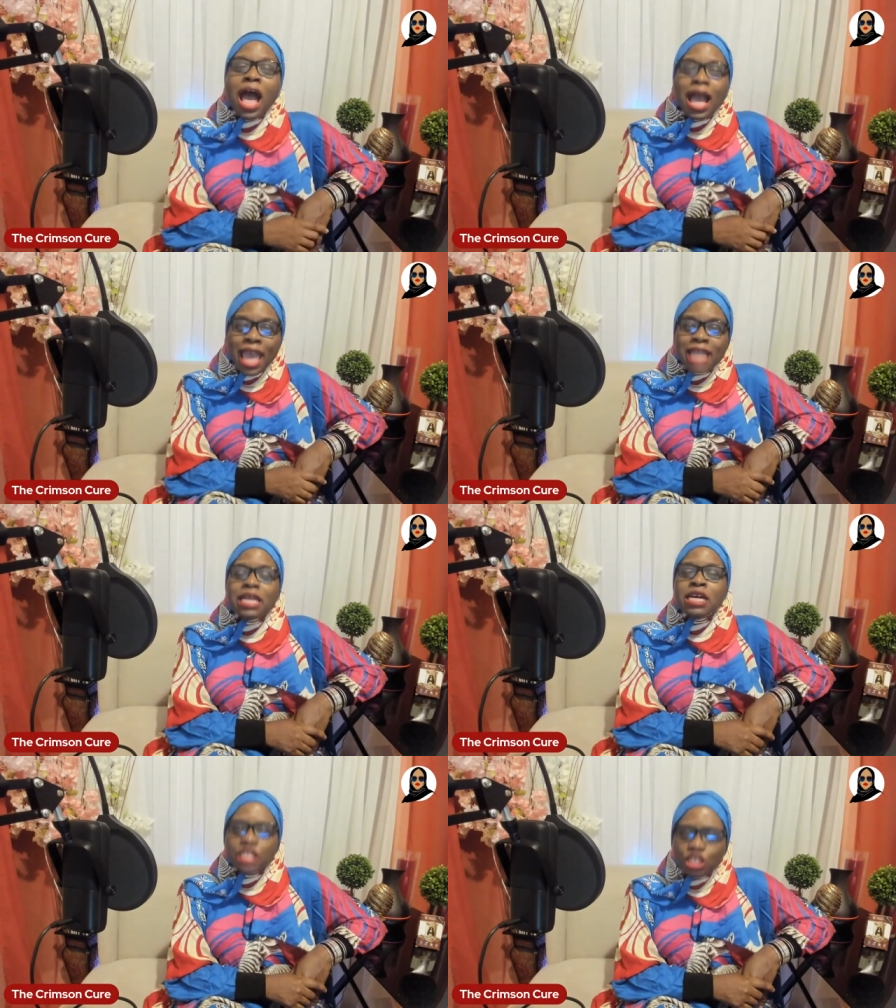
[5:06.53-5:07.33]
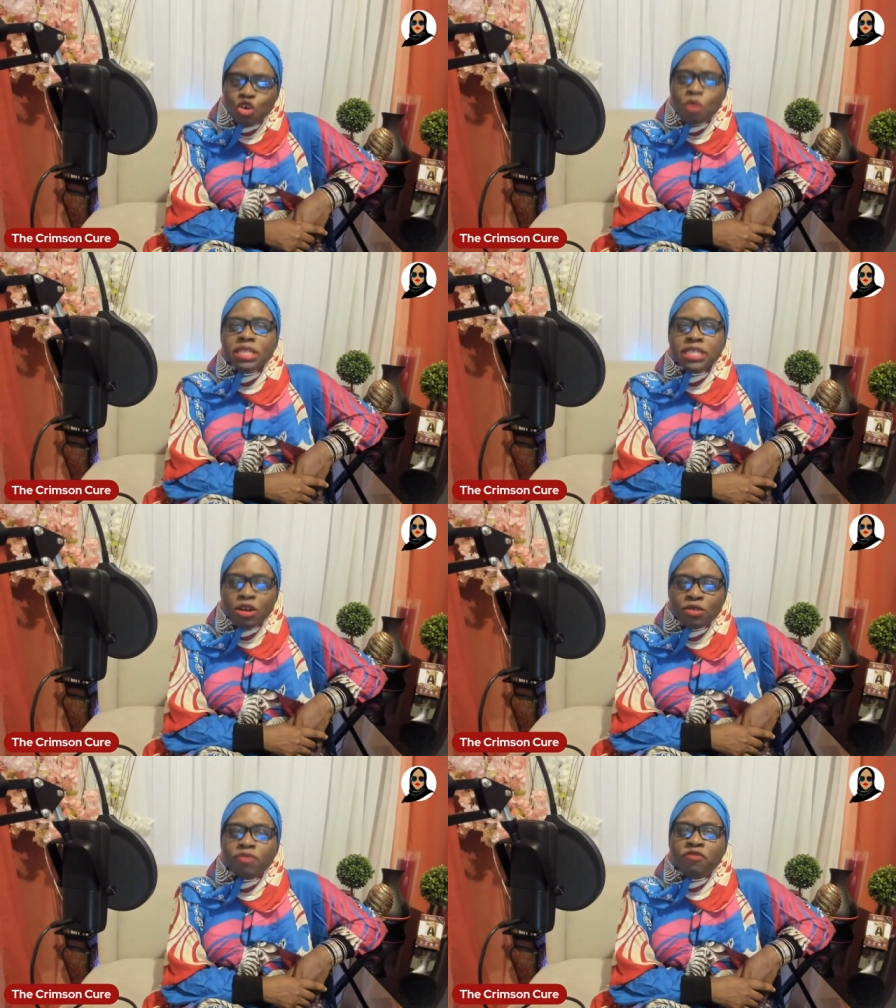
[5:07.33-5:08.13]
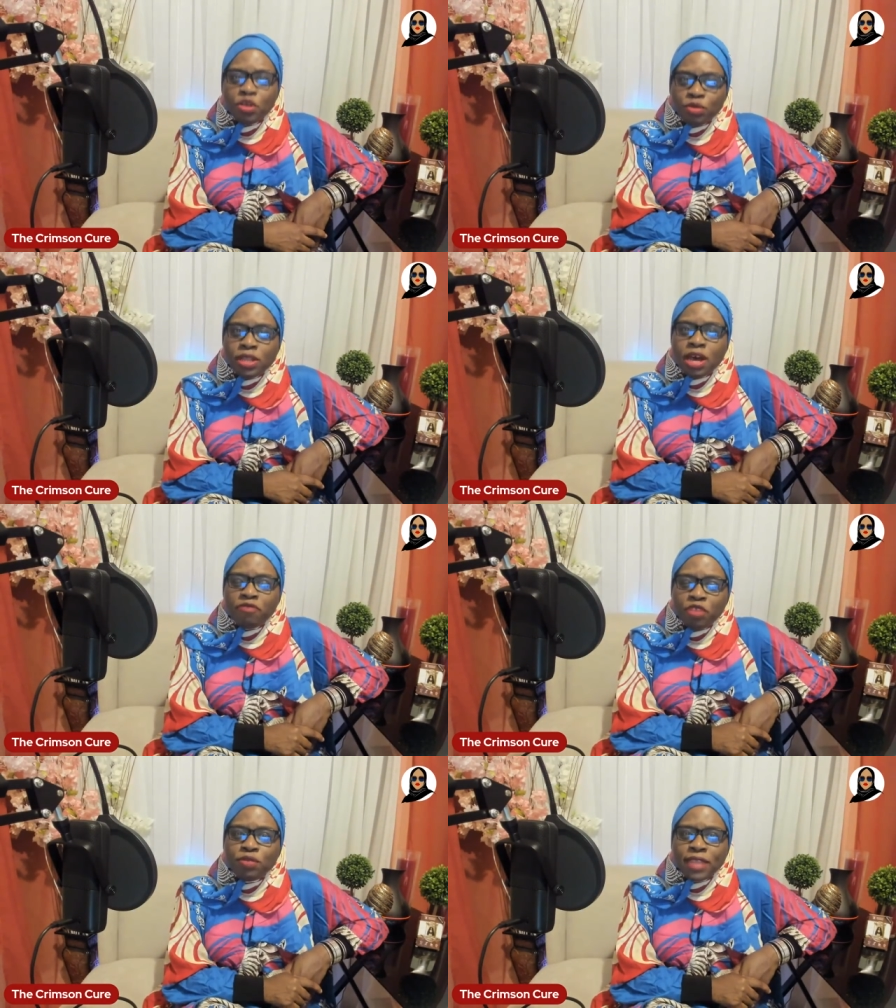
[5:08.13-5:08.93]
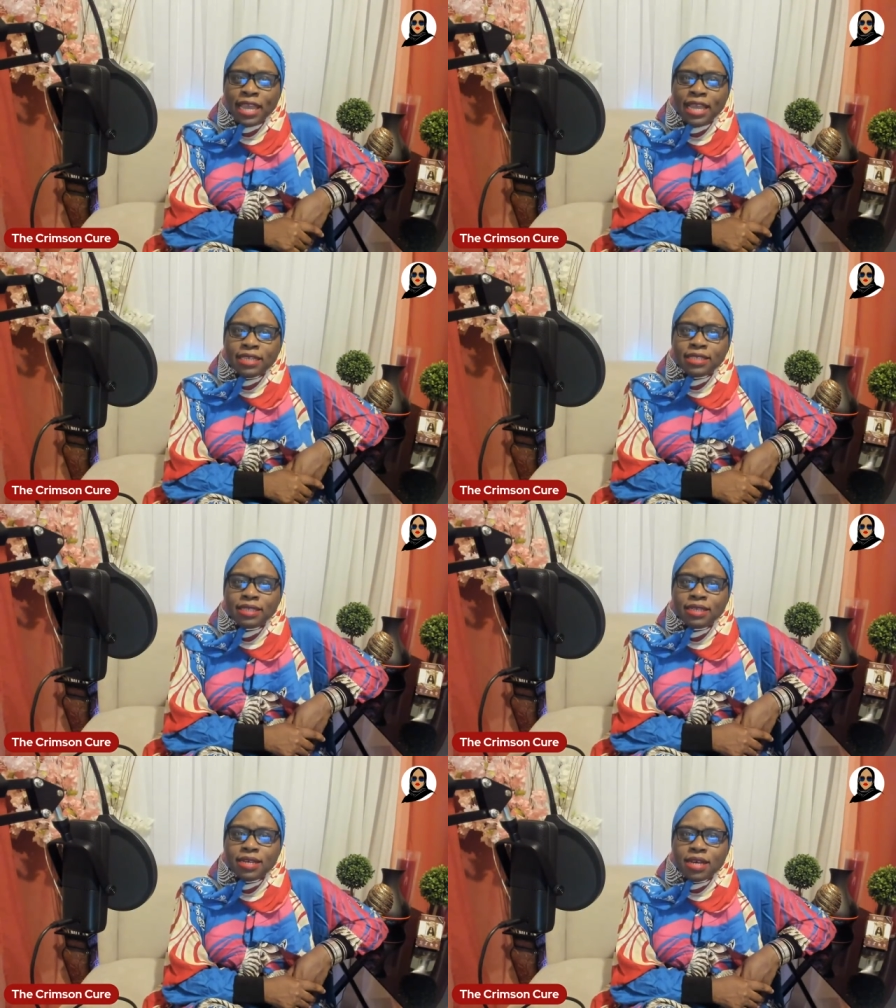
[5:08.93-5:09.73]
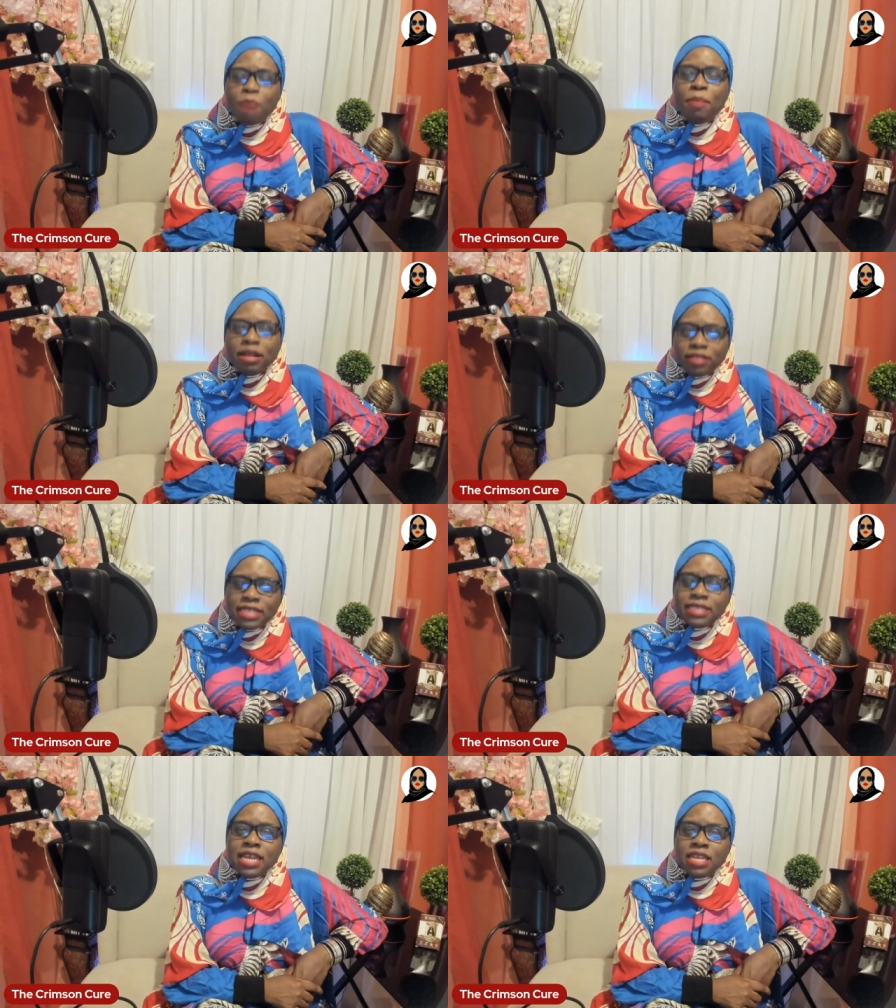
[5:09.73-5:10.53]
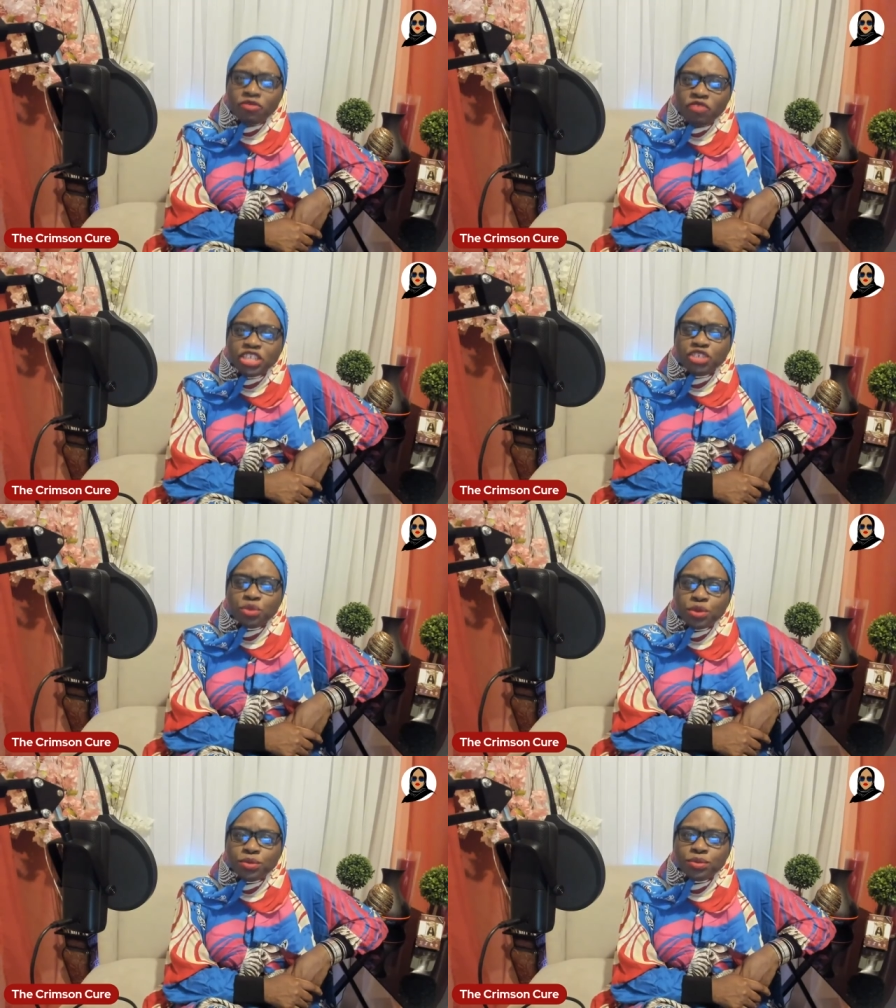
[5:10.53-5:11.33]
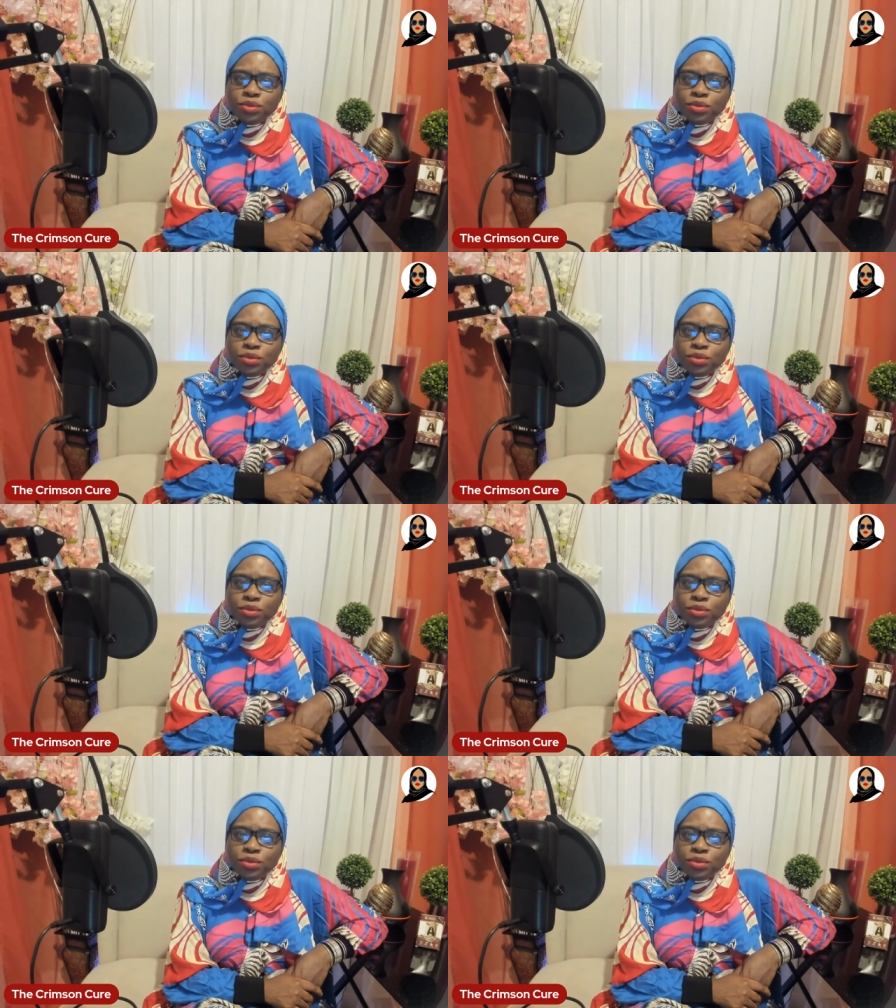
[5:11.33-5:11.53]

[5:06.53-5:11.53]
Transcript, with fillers: I got to assume a certain few a few things about this individual